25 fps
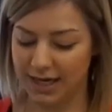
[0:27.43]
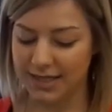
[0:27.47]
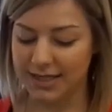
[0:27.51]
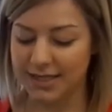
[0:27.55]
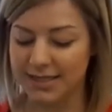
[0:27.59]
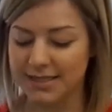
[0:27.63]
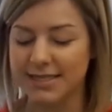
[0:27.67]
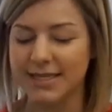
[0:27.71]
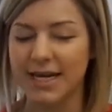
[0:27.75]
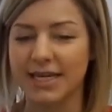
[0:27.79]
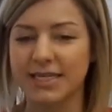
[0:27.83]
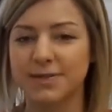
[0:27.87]

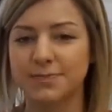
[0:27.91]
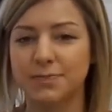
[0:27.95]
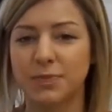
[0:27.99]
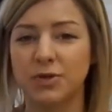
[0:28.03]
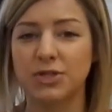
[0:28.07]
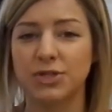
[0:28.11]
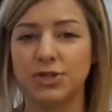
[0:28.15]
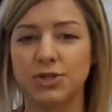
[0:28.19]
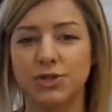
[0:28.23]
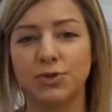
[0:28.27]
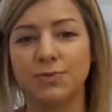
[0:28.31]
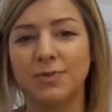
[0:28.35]
These tests
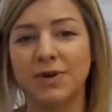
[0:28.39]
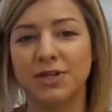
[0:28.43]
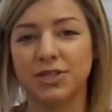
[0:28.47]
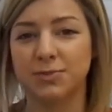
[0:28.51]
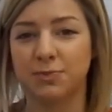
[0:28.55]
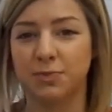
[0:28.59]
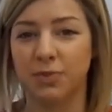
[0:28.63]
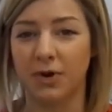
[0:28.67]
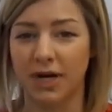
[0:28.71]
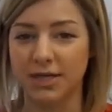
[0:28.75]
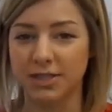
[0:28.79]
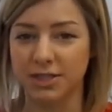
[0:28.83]
put too
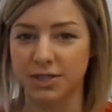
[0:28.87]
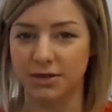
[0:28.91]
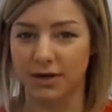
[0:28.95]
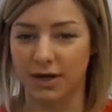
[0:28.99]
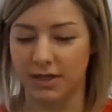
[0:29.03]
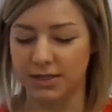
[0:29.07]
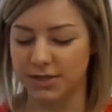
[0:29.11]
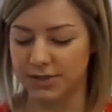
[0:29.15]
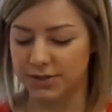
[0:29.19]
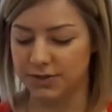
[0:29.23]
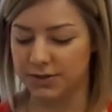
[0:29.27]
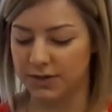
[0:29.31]
much pressure
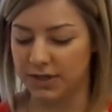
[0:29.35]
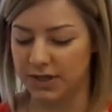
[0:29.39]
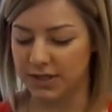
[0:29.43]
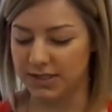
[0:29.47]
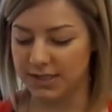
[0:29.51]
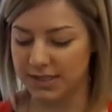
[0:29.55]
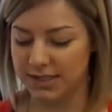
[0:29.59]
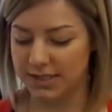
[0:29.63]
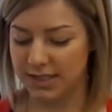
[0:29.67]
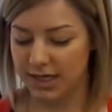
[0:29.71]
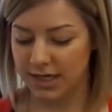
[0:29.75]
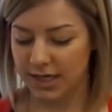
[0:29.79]
on
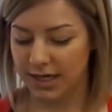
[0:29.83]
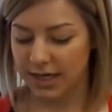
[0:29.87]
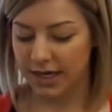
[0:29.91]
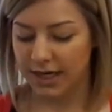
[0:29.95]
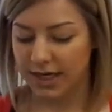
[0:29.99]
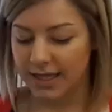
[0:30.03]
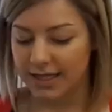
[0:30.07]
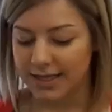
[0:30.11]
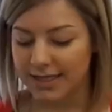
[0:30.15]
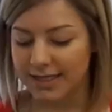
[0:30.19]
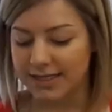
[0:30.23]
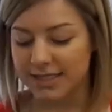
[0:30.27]
students.
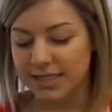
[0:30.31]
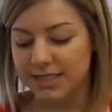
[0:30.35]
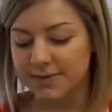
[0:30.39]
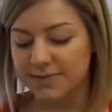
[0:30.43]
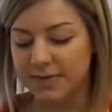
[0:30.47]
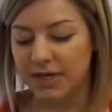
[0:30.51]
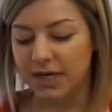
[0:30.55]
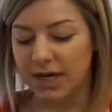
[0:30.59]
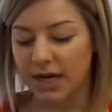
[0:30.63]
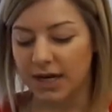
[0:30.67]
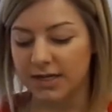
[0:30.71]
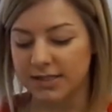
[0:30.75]
This is
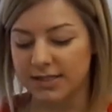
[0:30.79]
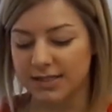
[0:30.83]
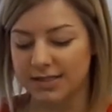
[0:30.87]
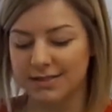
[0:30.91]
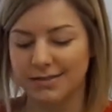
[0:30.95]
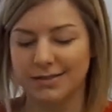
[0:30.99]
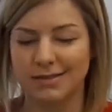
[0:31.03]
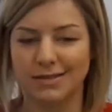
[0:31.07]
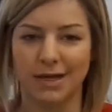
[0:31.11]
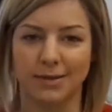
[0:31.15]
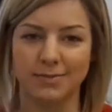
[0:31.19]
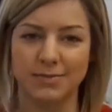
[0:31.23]

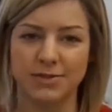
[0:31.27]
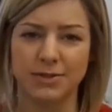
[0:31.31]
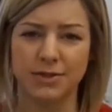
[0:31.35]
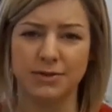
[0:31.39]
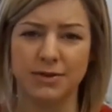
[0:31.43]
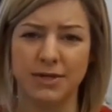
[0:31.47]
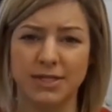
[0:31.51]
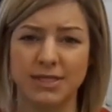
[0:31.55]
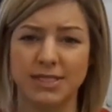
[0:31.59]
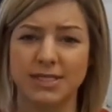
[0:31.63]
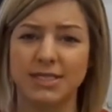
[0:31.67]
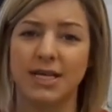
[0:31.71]
because some
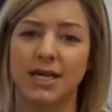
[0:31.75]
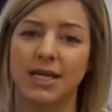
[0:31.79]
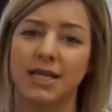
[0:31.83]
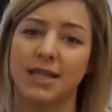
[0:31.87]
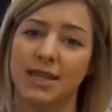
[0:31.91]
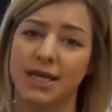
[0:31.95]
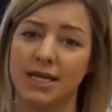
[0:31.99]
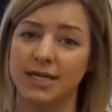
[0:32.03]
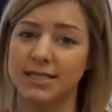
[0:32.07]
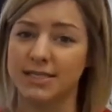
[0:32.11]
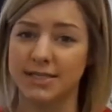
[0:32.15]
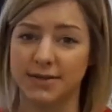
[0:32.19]
students
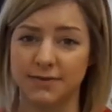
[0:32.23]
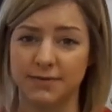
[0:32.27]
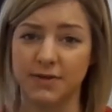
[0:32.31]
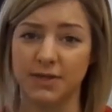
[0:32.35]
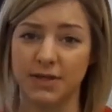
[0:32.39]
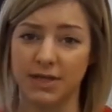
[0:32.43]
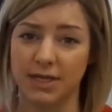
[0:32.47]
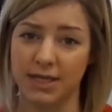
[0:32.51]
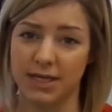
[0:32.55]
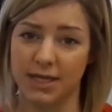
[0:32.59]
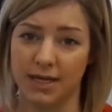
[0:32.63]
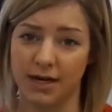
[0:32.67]
think
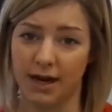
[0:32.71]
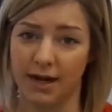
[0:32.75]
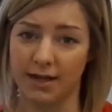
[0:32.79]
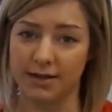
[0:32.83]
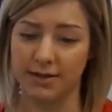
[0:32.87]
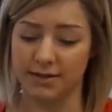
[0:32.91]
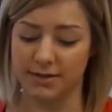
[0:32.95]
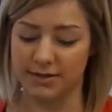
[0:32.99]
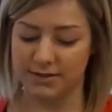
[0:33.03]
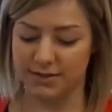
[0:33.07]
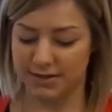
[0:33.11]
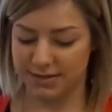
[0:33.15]
differently than
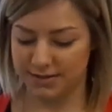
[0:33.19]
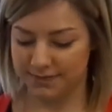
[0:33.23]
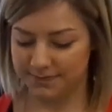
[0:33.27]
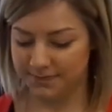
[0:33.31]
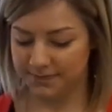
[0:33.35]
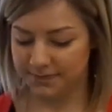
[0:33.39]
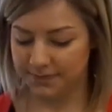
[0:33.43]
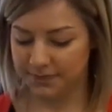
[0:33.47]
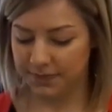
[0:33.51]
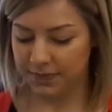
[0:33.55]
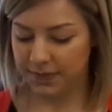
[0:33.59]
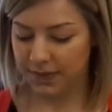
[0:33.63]
others.
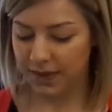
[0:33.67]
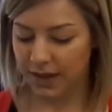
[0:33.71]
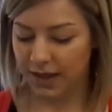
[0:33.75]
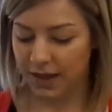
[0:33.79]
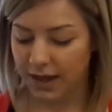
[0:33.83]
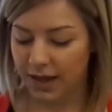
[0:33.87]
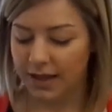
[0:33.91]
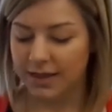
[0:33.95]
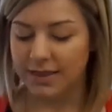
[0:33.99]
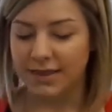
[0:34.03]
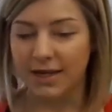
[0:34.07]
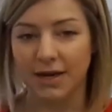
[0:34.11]

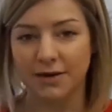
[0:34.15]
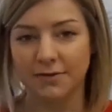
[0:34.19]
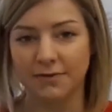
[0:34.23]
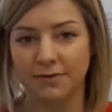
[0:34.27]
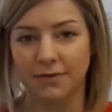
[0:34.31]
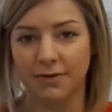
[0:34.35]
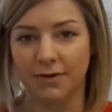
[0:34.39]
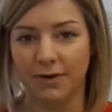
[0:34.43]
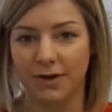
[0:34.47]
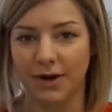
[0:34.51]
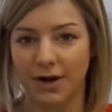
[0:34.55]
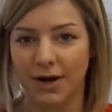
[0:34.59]

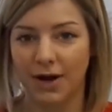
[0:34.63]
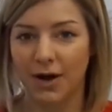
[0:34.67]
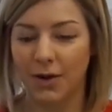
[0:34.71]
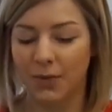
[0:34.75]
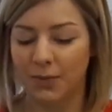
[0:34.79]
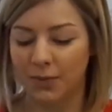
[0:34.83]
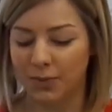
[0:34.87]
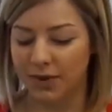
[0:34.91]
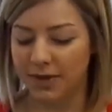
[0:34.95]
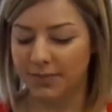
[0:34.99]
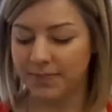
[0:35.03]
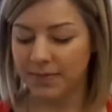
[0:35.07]
Therefore,
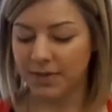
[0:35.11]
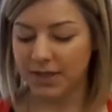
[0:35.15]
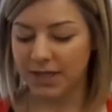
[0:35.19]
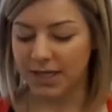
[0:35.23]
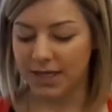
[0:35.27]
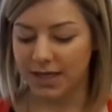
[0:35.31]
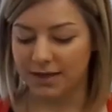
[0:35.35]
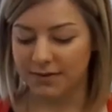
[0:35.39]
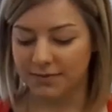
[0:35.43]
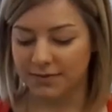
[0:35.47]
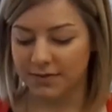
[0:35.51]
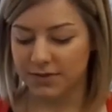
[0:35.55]
we
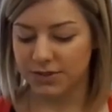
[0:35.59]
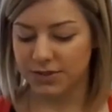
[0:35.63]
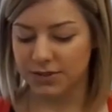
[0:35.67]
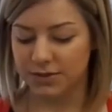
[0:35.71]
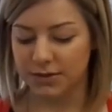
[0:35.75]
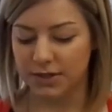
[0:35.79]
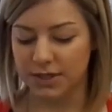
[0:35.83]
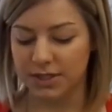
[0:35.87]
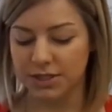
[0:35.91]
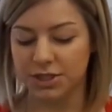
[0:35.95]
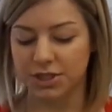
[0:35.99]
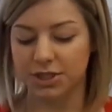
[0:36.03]
believe
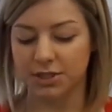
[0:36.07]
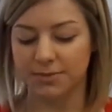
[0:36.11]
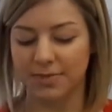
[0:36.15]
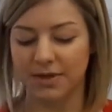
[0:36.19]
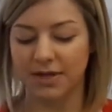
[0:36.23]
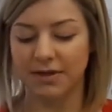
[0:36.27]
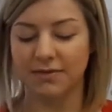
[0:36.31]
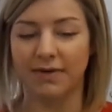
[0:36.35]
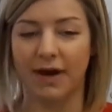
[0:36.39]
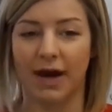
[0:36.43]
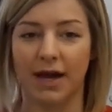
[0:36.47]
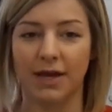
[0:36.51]
students should
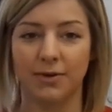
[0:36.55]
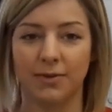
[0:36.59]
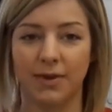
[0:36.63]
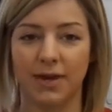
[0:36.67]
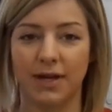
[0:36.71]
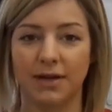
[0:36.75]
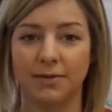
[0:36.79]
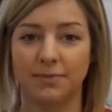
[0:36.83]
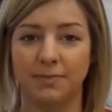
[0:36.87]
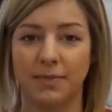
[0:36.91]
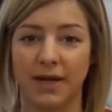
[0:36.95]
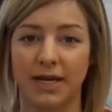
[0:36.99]
be
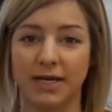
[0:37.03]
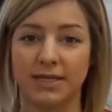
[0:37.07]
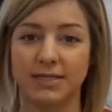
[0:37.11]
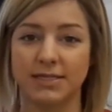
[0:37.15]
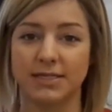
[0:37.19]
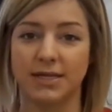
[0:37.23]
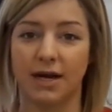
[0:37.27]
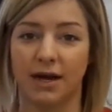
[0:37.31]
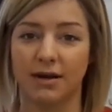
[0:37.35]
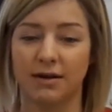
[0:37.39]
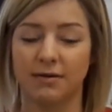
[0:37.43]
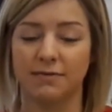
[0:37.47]
evaluated
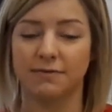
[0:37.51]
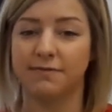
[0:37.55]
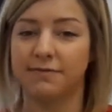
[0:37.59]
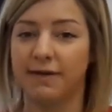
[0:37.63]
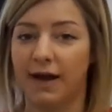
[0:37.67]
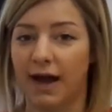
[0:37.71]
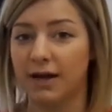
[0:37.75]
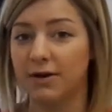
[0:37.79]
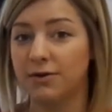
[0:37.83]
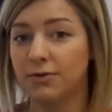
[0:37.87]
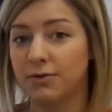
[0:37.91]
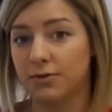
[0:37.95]
based on a
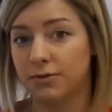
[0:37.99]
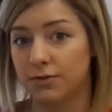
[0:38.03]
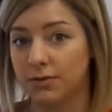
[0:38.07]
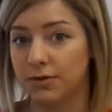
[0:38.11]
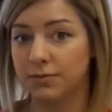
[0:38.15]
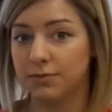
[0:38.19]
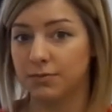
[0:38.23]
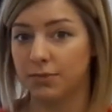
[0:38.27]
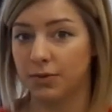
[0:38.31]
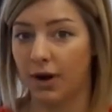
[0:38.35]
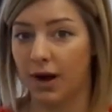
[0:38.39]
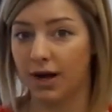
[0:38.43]
final
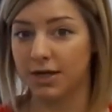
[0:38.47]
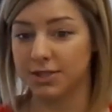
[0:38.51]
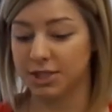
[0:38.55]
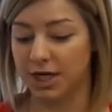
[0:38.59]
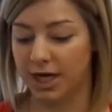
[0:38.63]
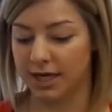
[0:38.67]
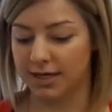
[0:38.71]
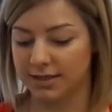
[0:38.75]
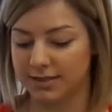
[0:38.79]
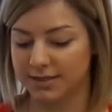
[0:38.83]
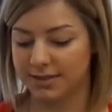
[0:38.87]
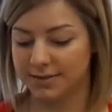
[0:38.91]
group
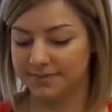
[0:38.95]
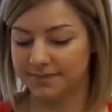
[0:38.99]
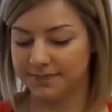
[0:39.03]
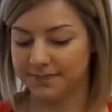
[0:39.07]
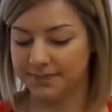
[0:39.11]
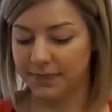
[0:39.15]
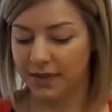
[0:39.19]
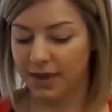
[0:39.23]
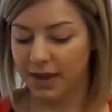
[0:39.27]
project.